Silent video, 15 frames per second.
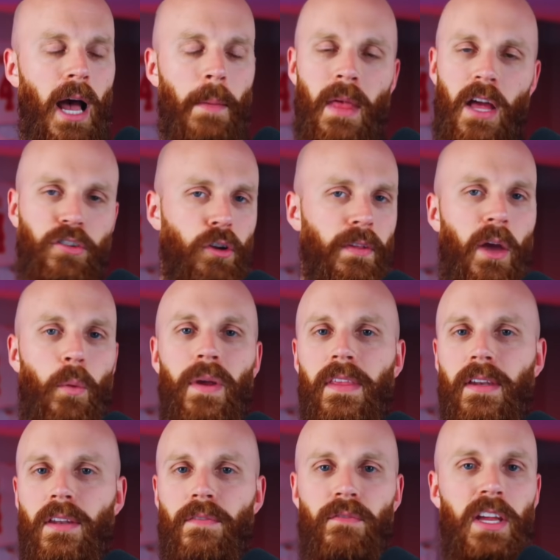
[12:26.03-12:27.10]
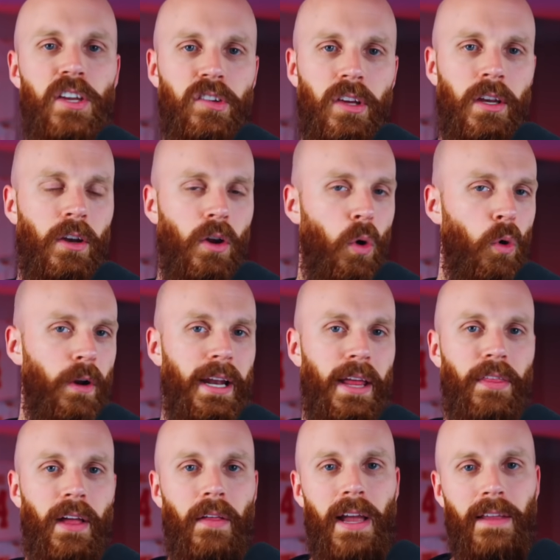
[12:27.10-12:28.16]
I'm not sure they win the division or
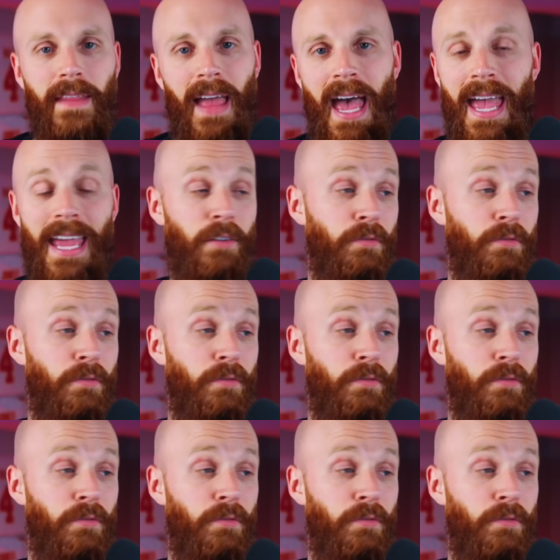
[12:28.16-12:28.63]
anything like that.